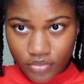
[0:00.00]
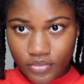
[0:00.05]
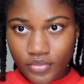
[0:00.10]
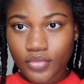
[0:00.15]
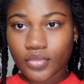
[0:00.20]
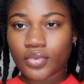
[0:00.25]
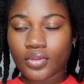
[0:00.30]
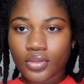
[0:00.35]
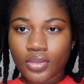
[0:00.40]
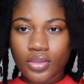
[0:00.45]
I don't
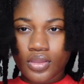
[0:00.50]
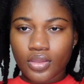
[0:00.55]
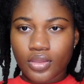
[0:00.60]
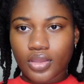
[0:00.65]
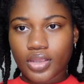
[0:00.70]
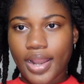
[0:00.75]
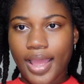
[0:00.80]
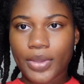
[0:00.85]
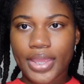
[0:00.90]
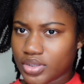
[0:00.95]
know
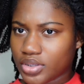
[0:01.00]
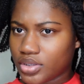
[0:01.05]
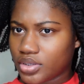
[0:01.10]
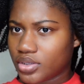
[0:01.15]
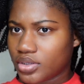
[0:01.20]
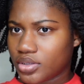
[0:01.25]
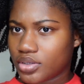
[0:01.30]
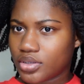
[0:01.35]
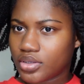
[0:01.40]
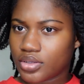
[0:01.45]
why I
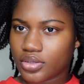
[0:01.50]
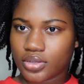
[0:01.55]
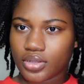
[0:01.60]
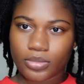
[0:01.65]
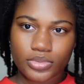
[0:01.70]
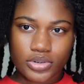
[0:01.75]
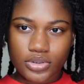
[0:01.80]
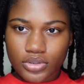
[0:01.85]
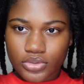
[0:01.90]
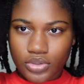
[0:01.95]
try to act
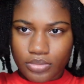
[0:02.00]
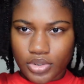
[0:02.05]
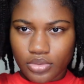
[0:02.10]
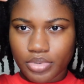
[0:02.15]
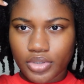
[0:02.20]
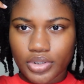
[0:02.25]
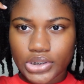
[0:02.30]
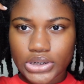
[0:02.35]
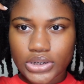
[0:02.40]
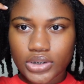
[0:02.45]
like I'm
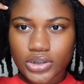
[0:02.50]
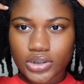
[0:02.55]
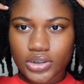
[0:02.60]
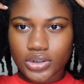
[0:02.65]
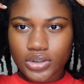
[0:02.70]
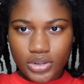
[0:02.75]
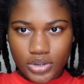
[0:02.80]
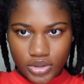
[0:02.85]
not, but